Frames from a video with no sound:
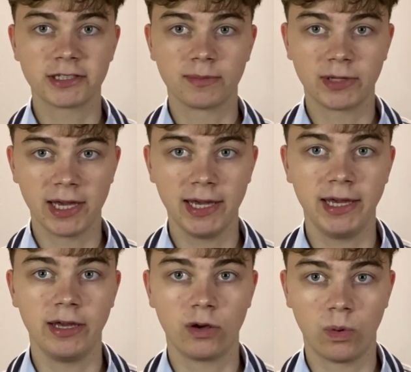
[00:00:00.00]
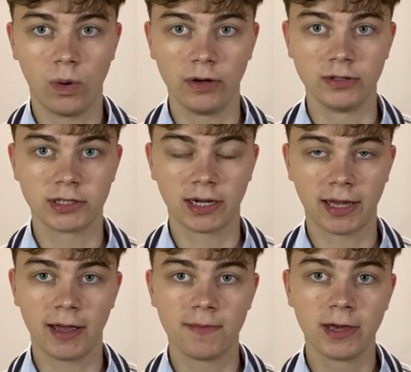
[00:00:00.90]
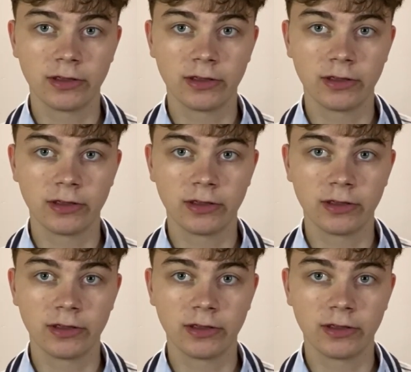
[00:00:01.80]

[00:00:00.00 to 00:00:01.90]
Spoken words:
some key quotes, okay?